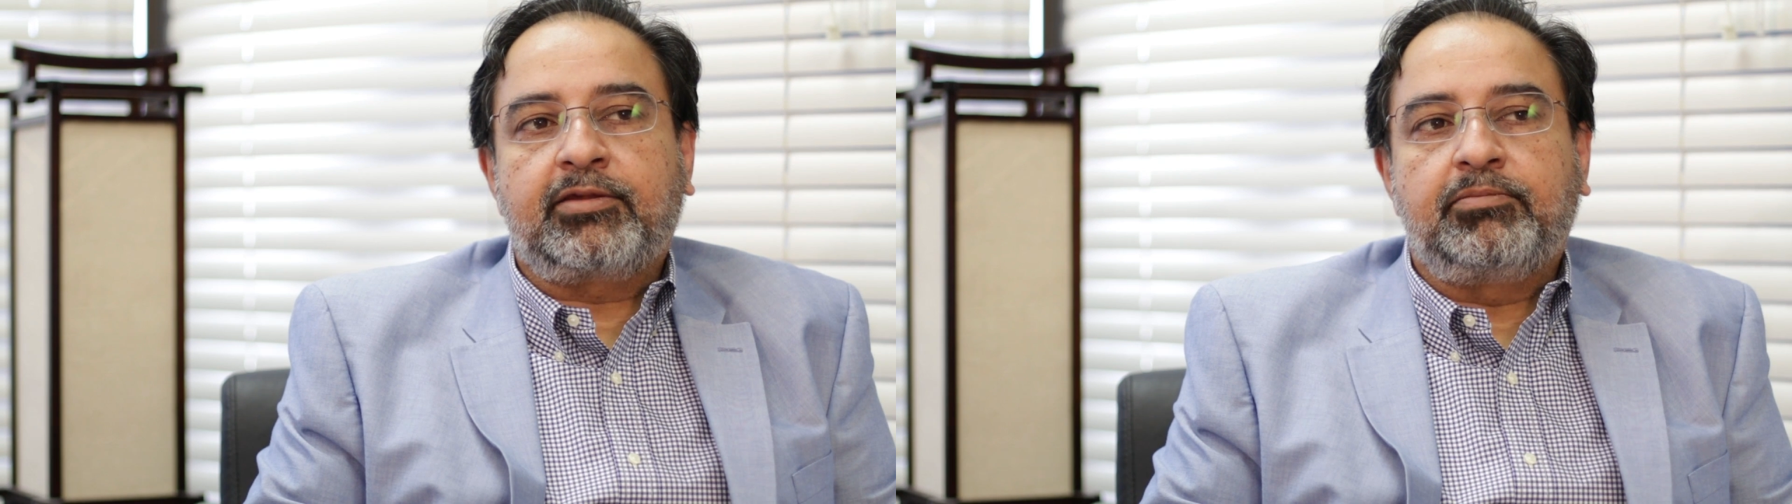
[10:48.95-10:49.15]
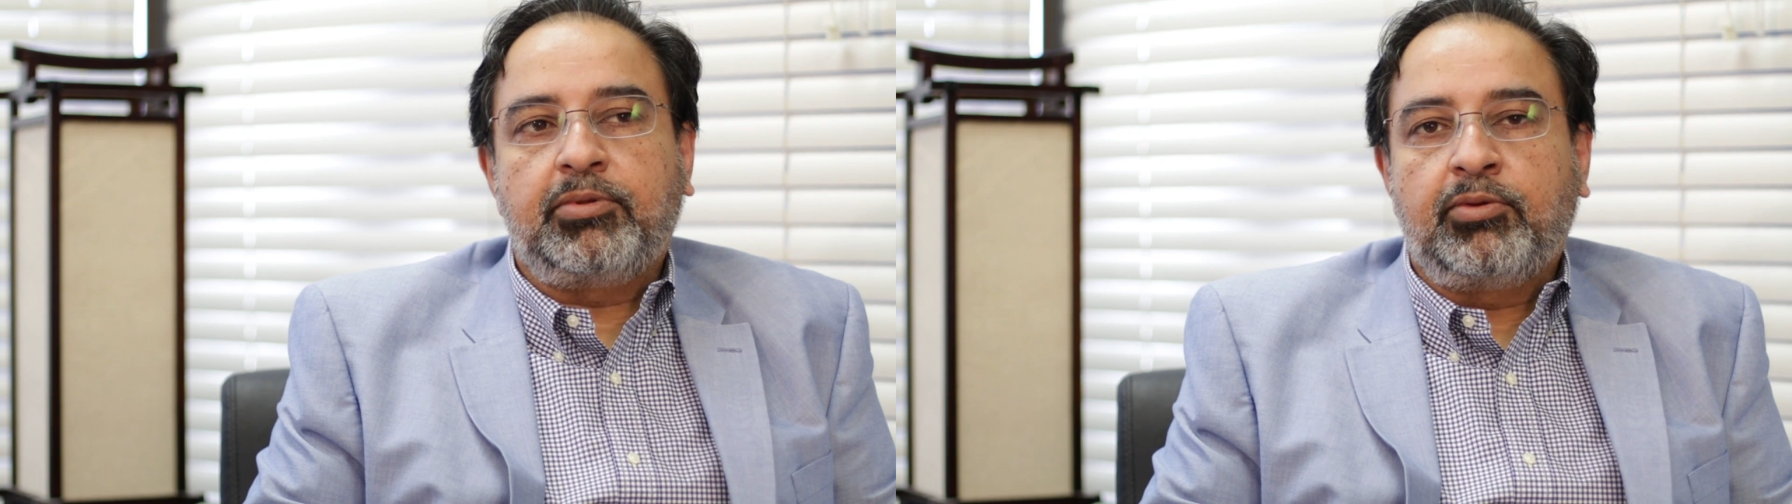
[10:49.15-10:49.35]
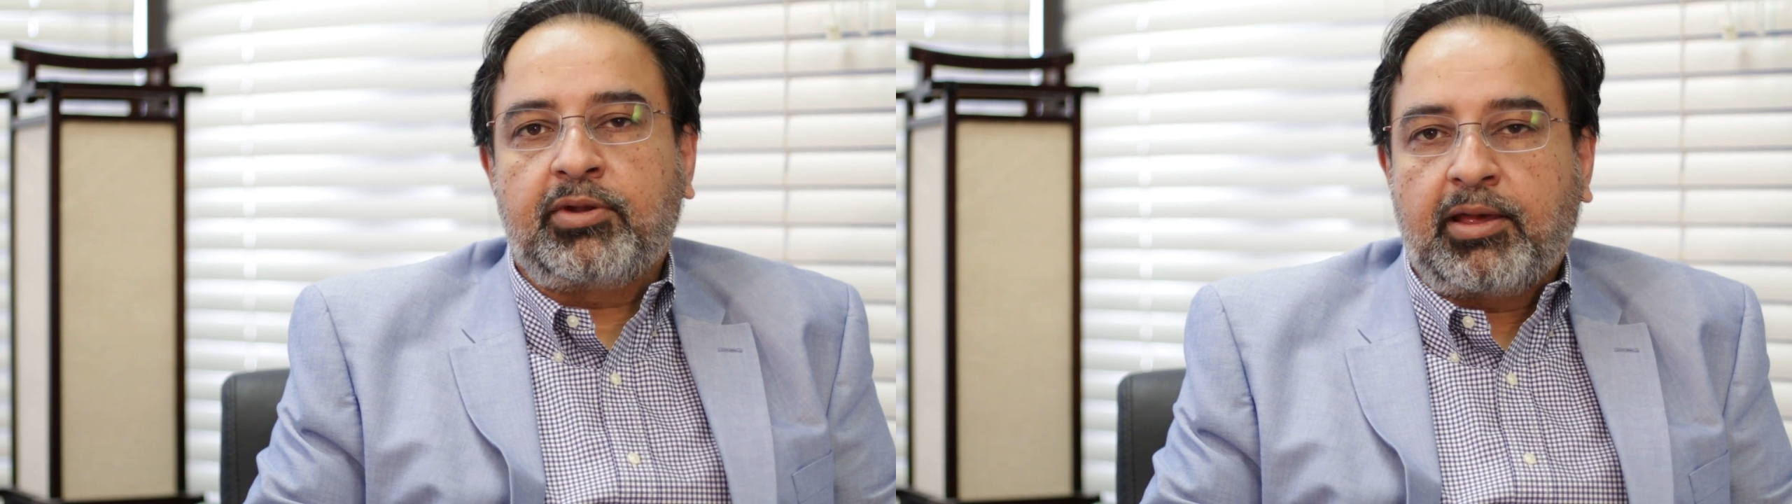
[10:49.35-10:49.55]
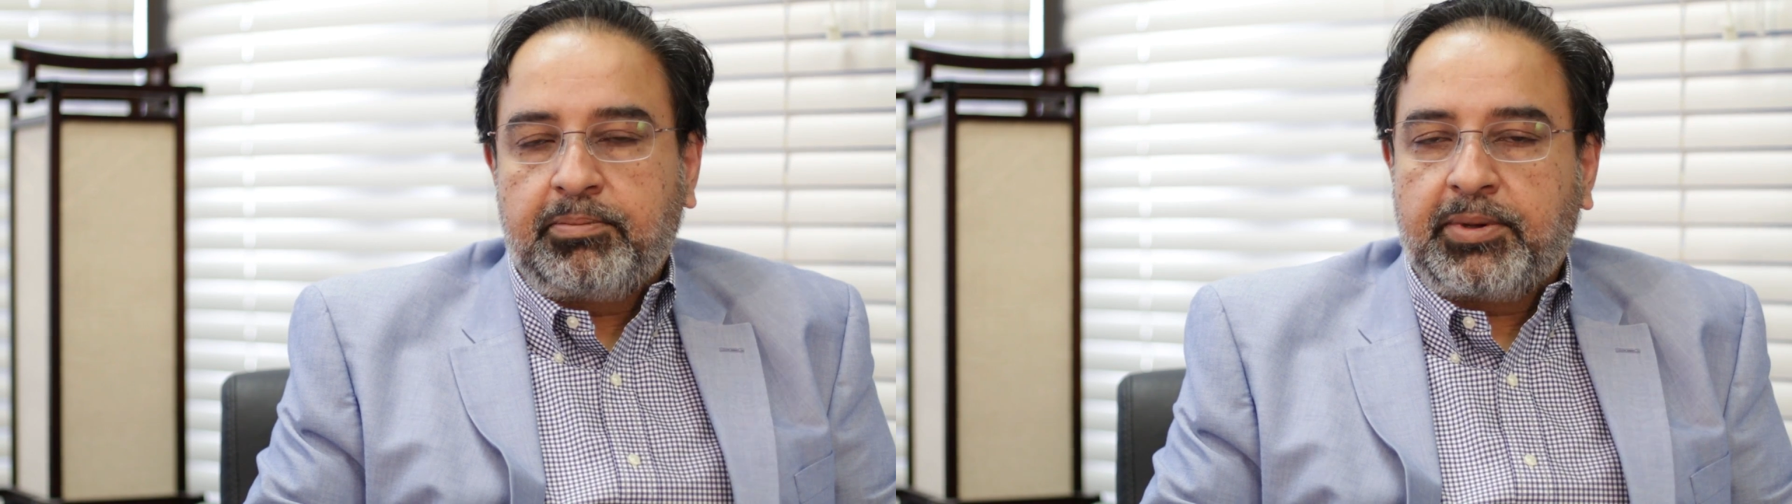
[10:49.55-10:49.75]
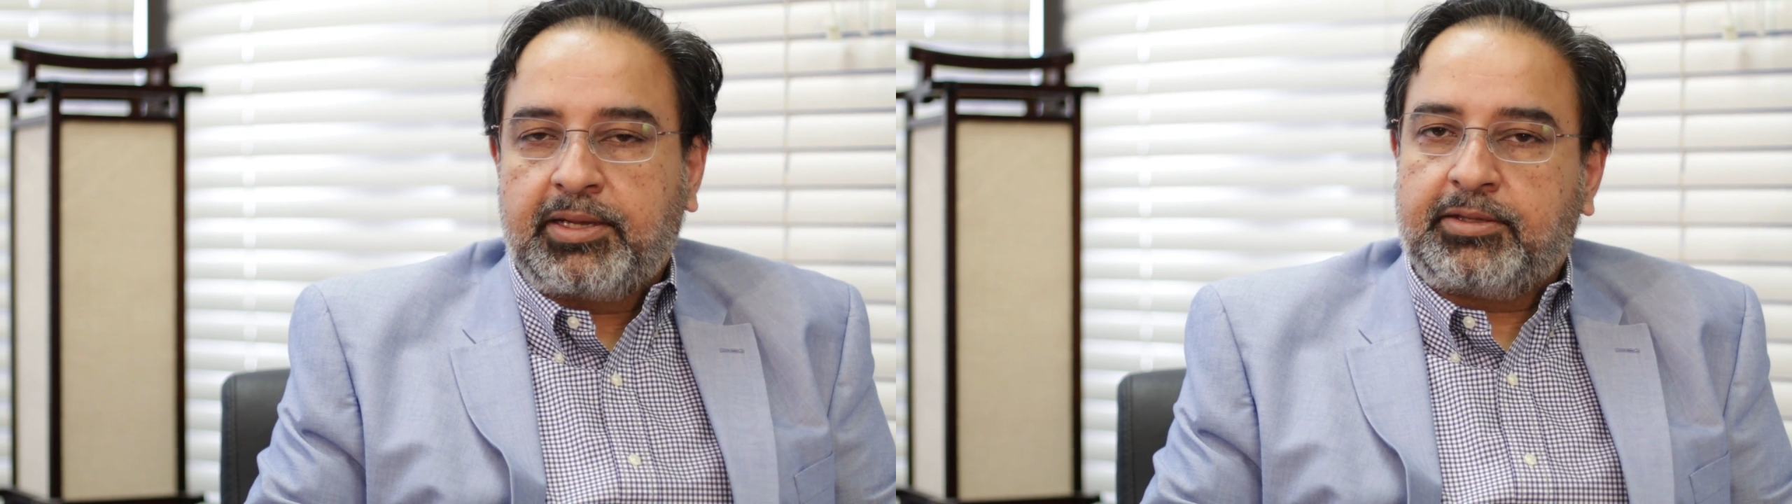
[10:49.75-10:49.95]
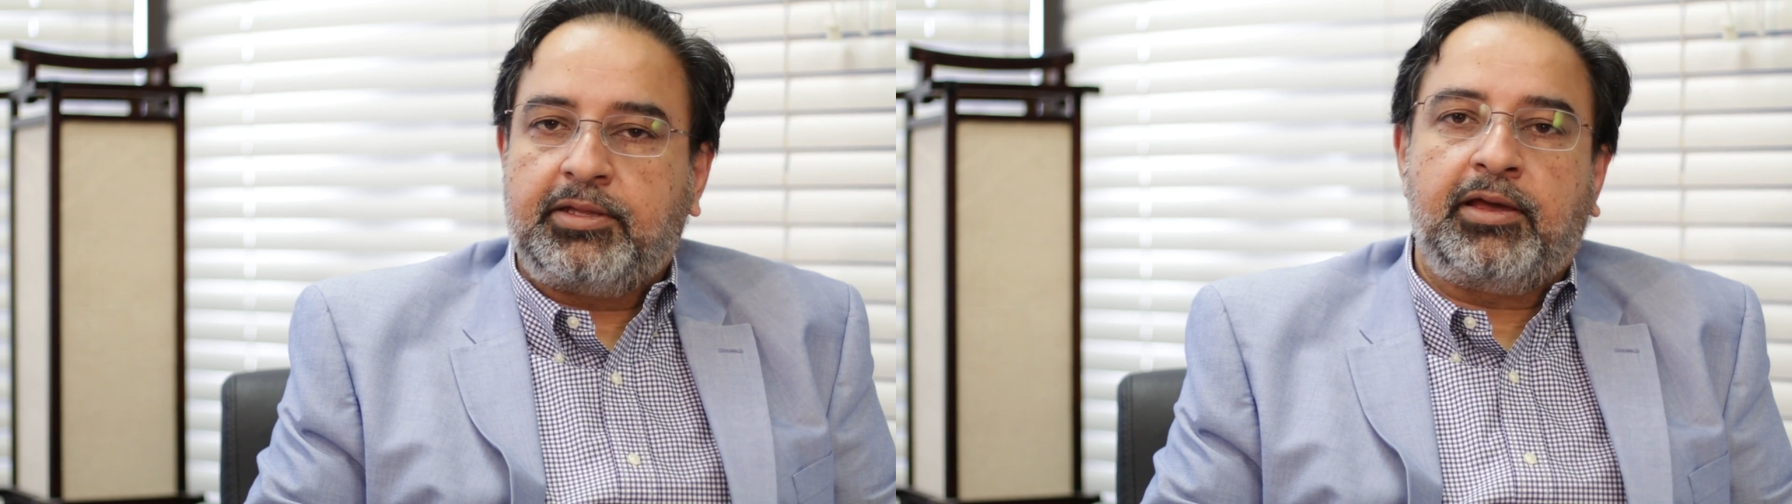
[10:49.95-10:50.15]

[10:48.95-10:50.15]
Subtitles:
blown up by the